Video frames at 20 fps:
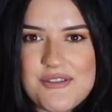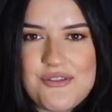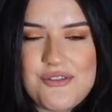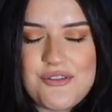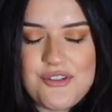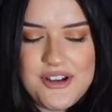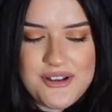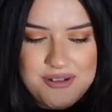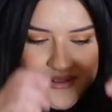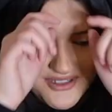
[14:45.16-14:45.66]
of
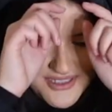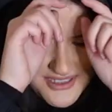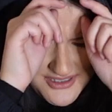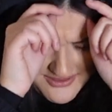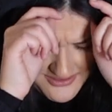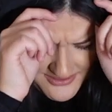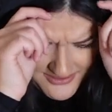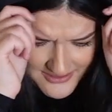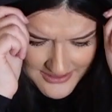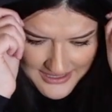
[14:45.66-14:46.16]
Thrones.
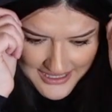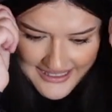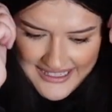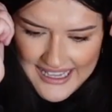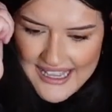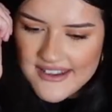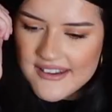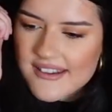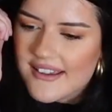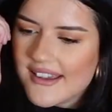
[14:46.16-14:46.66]

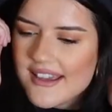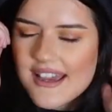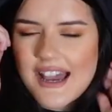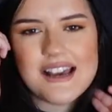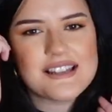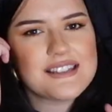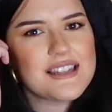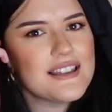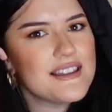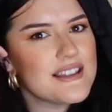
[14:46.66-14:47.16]
Again,
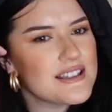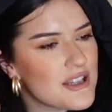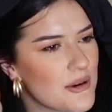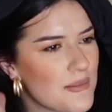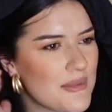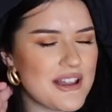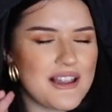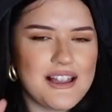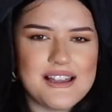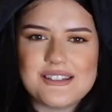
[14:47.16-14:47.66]
I said this
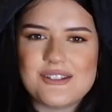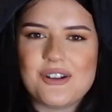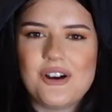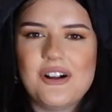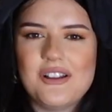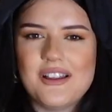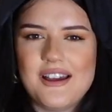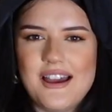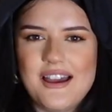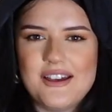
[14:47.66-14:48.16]
on my last
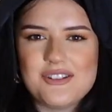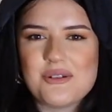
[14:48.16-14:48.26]
haul,